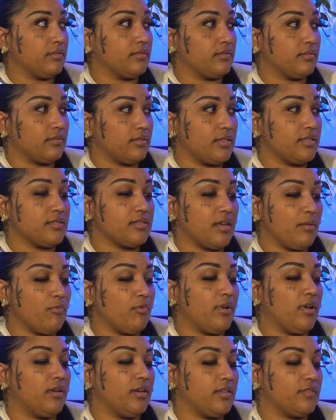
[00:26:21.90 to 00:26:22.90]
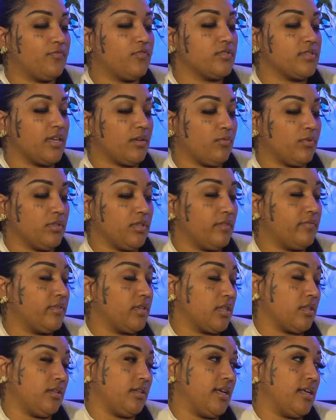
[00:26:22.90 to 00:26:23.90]
This time around, it feels like we're living
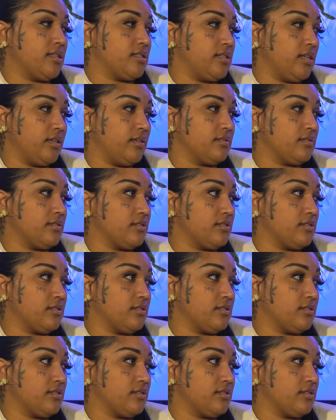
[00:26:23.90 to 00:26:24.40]
in the last days.